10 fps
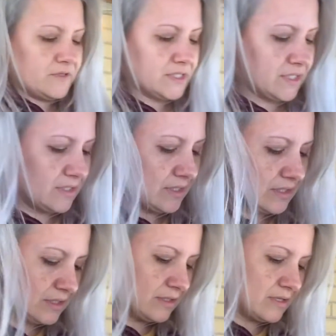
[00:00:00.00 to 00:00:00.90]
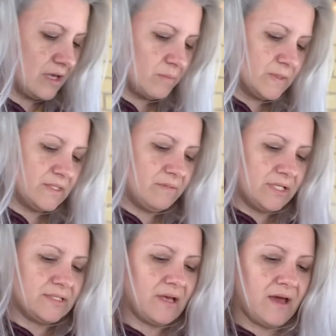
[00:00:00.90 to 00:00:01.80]
a
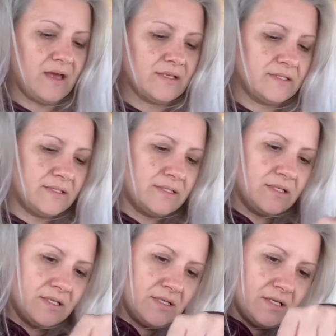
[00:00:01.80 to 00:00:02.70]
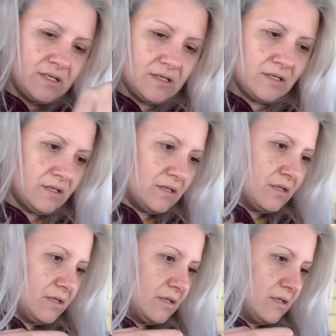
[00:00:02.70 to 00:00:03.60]
size.
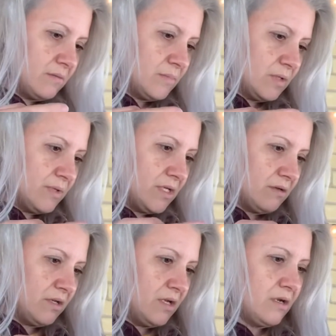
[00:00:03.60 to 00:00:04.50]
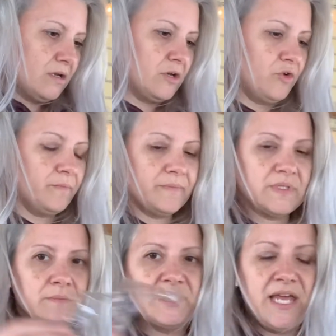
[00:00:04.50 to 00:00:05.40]
Down here. Nope,
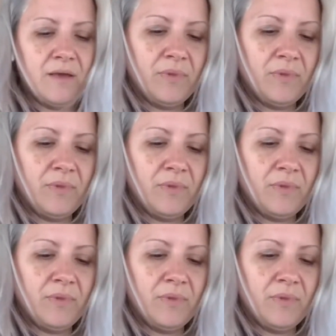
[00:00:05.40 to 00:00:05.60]
some tape.